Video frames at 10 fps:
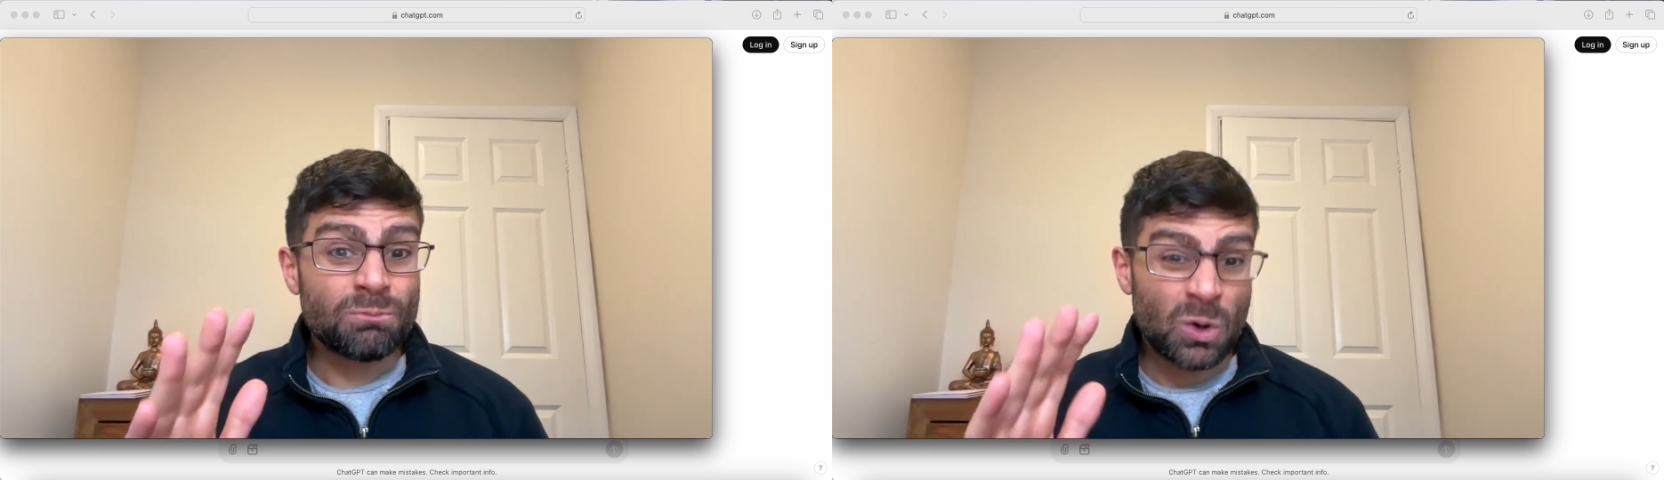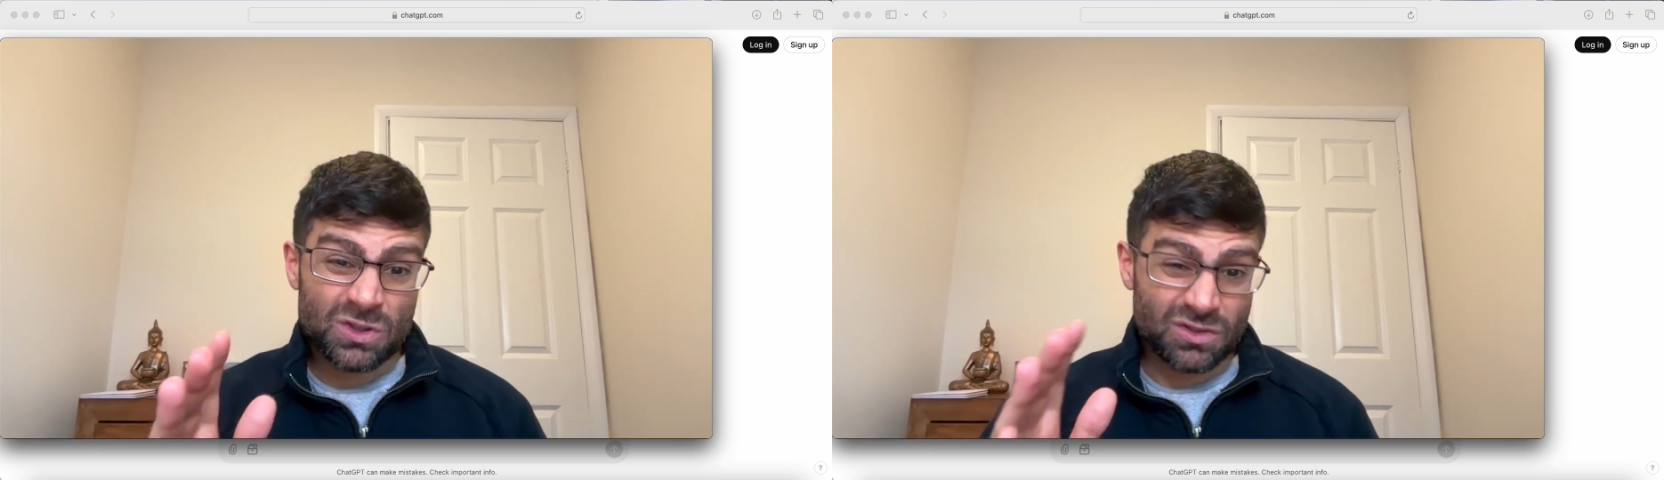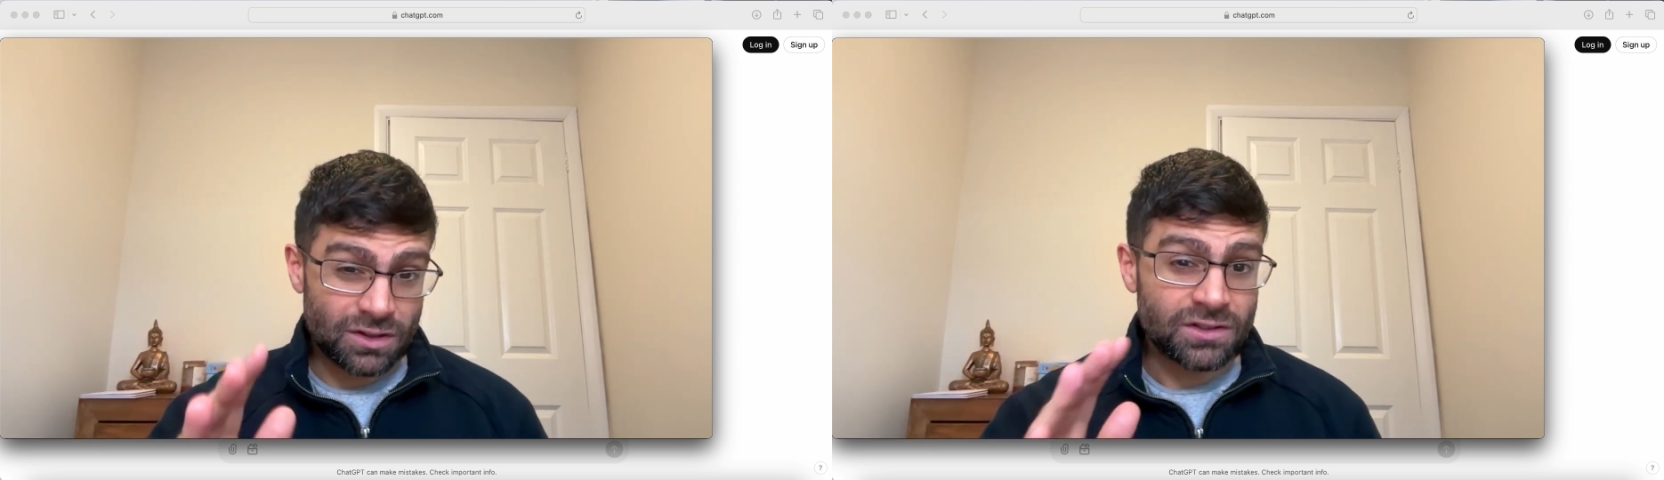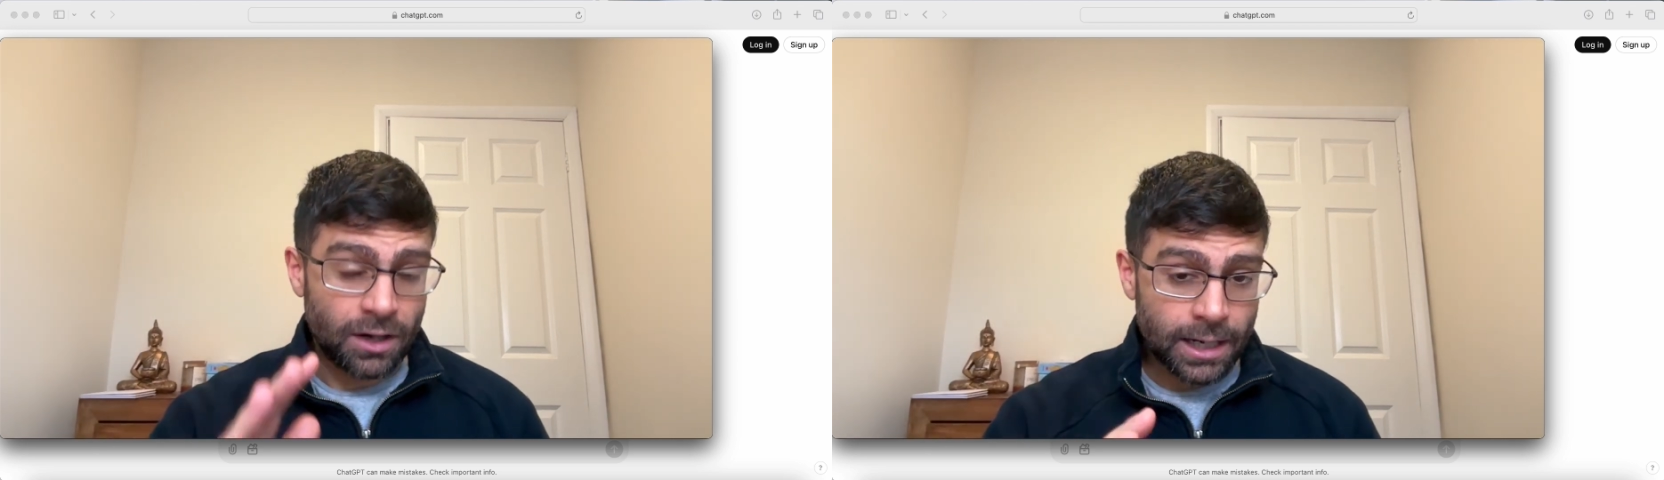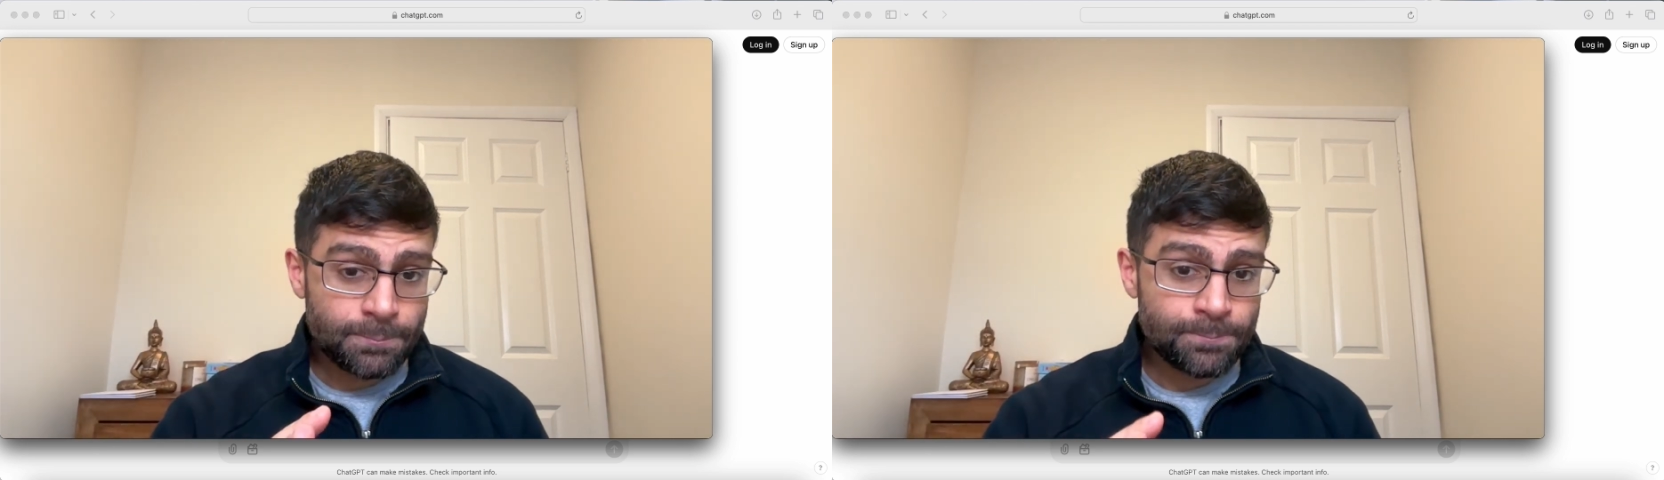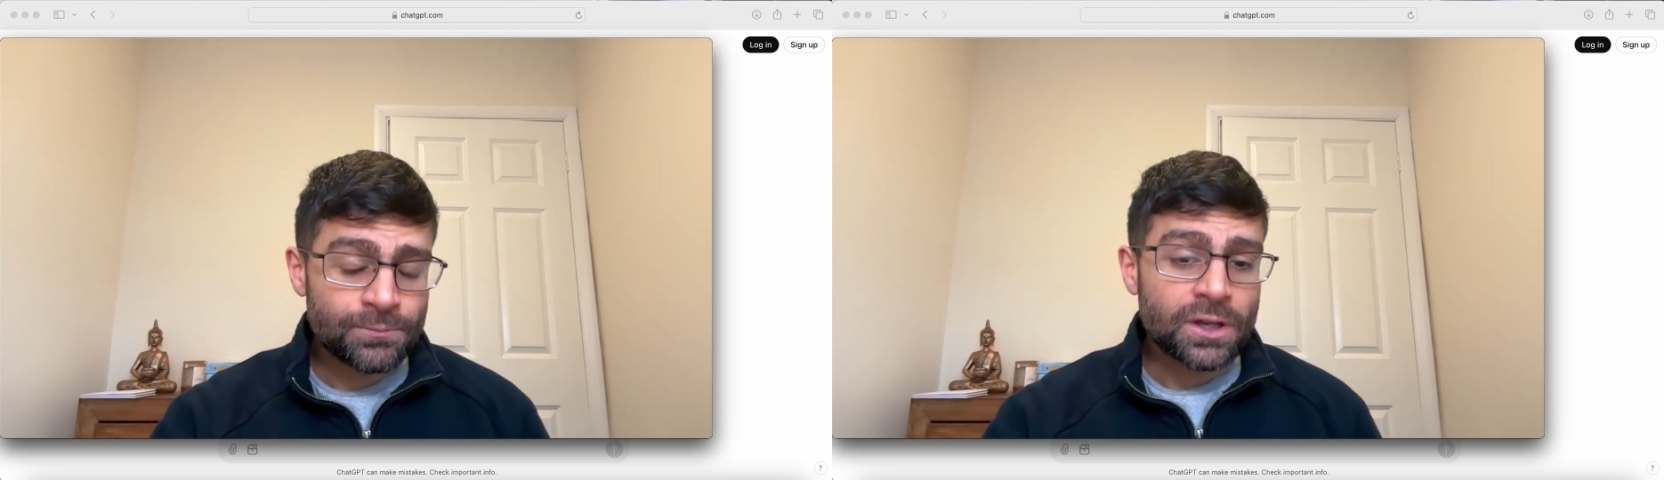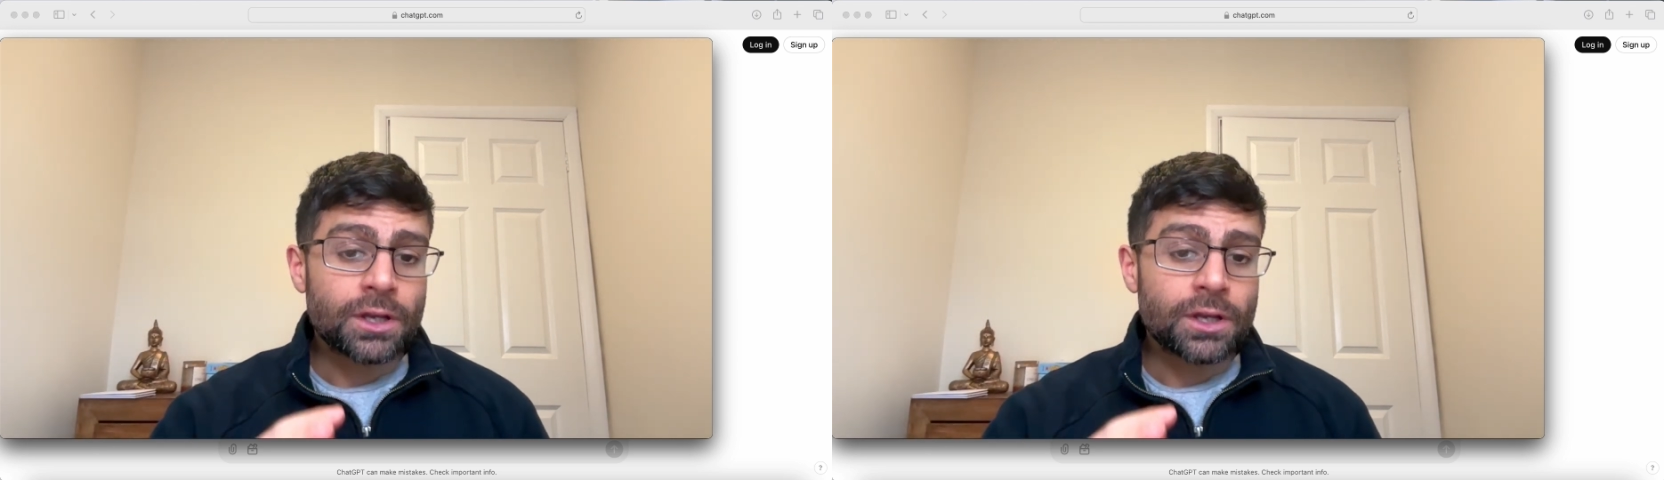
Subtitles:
most of the time